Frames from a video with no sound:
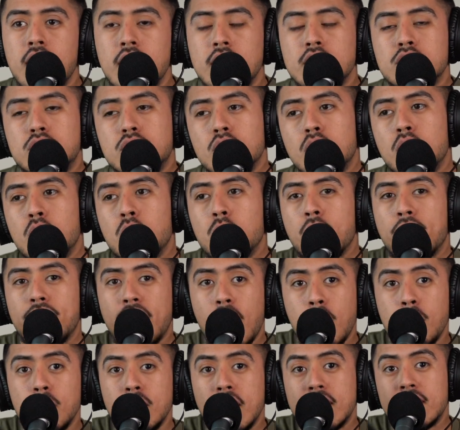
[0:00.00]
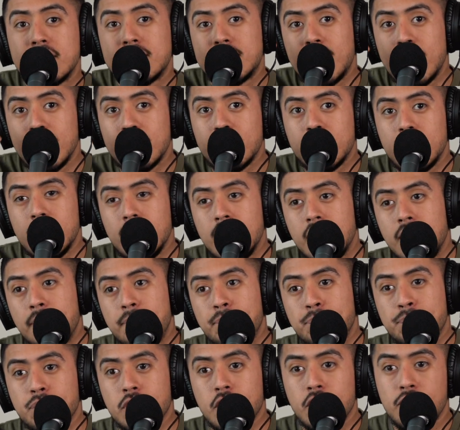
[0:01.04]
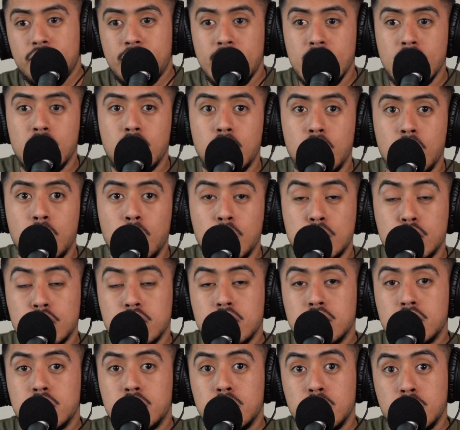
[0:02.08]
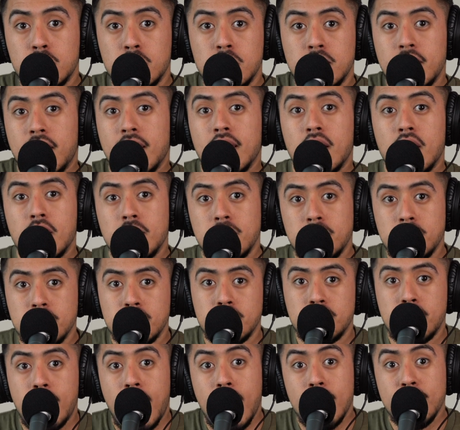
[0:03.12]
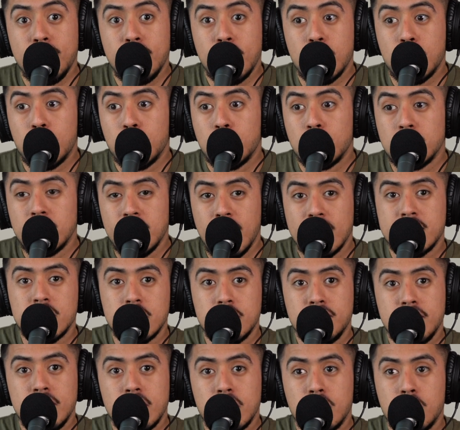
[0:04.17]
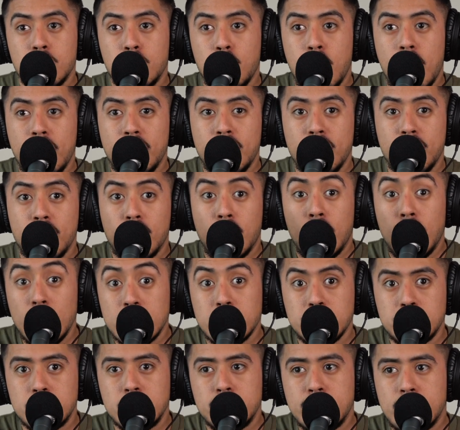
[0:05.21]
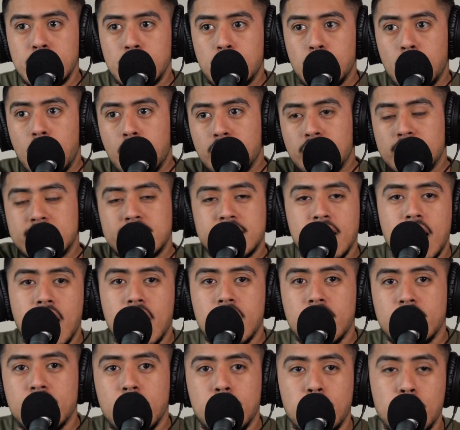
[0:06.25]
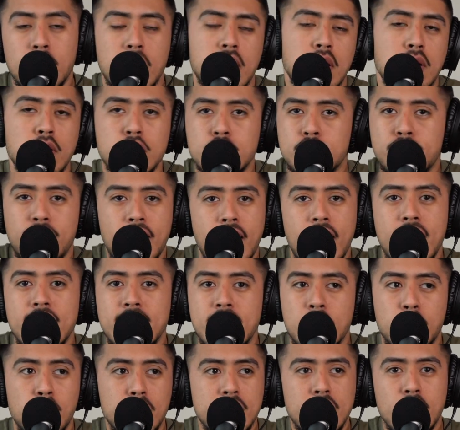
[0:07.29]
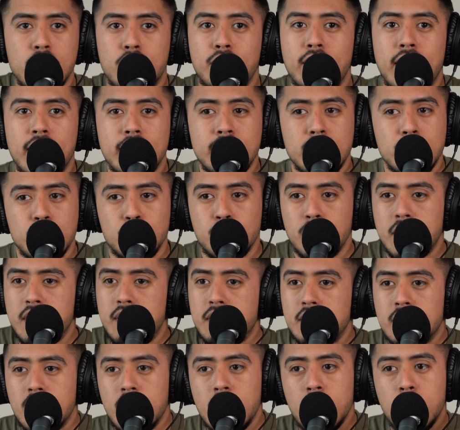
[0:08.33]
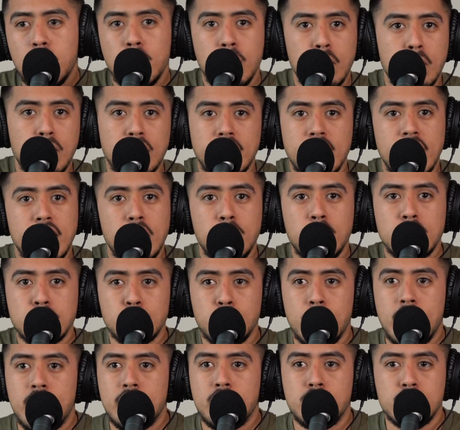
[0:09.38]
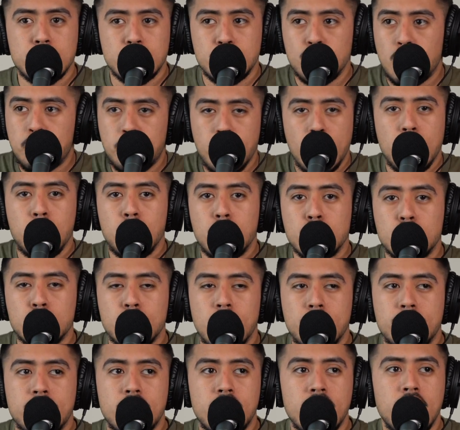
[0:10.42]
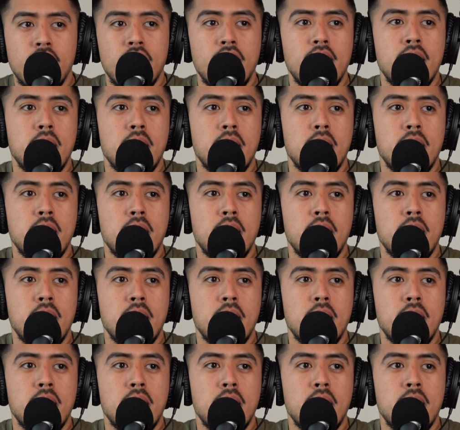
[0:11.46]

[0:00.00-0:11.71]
So with that one, we had to take the vehicle, which was like my vehicle, Lex's vehicle, and then the customer's vehicle on the side of it was fine. It worked out great. We weren't in anyone's way. There was no problem whatsoever.